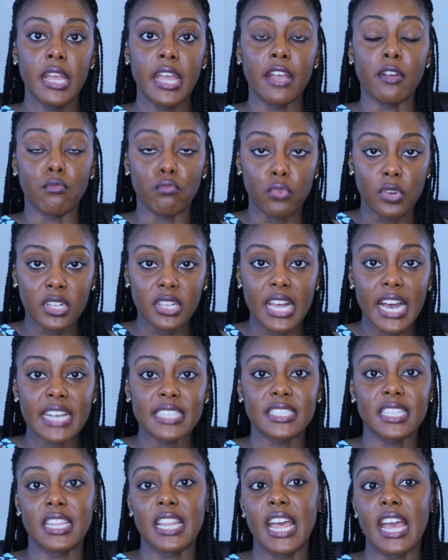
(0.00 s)
and
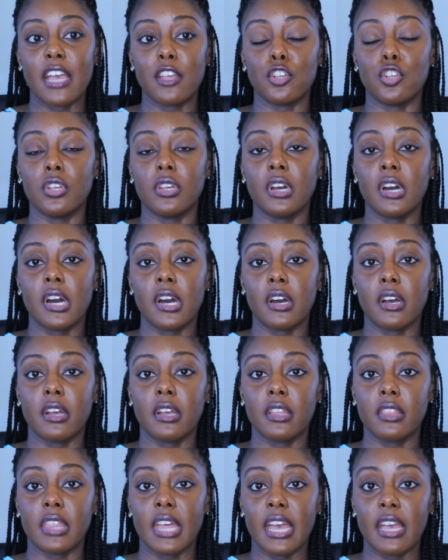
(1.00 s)
realizing that
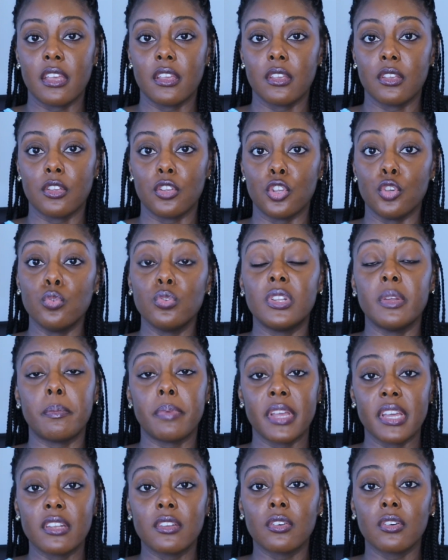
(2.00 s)
uh, that you
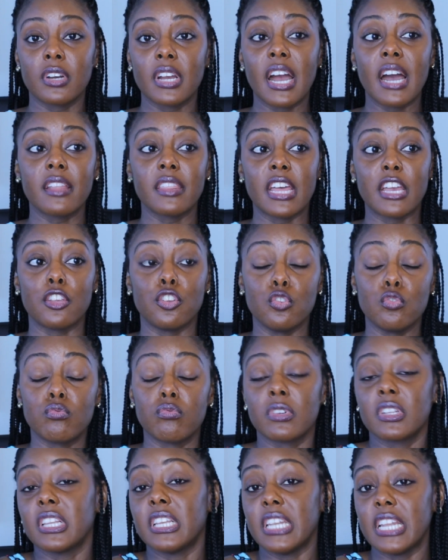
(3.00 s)
depend on God, that you
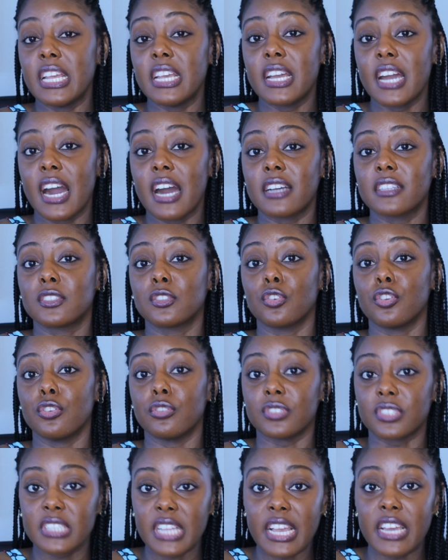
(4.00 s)
really need God, so
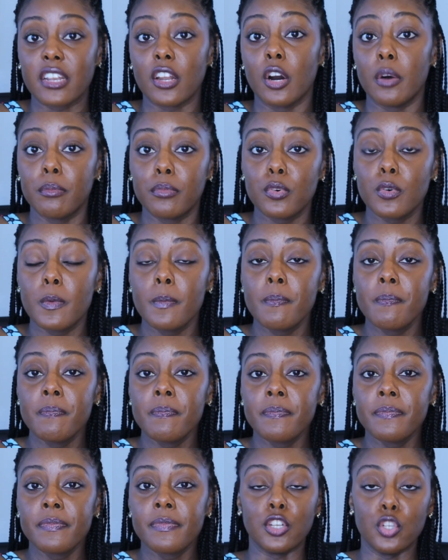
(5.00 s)
you're staying humble
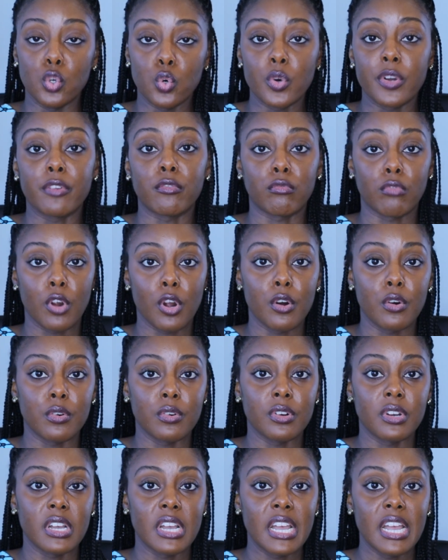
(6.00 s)
and doing
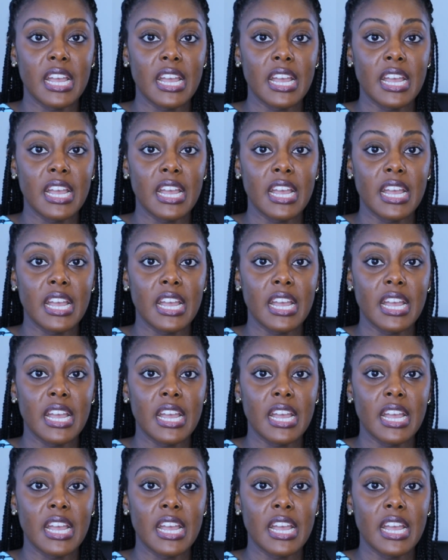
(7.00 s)
wrong